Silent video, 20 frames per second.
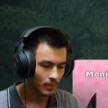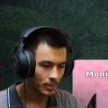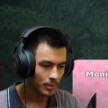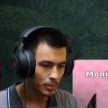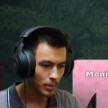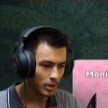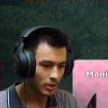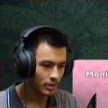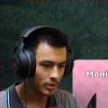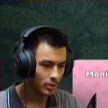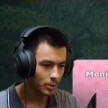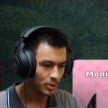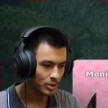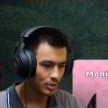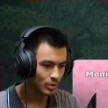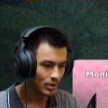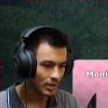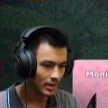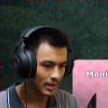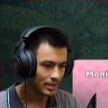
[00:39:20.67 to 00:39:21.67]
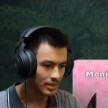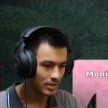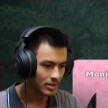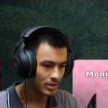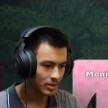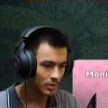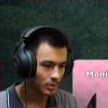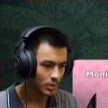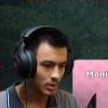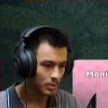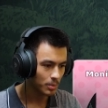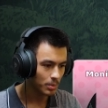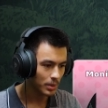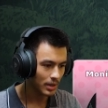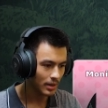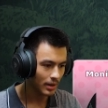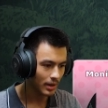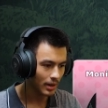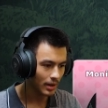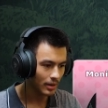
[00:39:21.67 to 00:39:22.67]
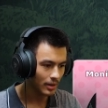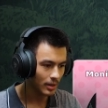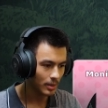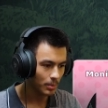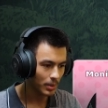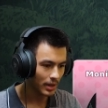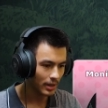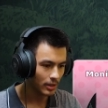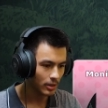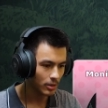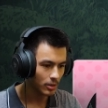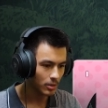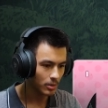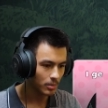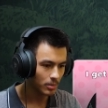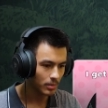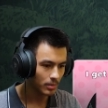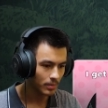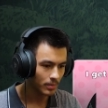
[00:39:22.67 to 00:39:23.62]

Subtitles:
Monica was right. We'd better hurry back home.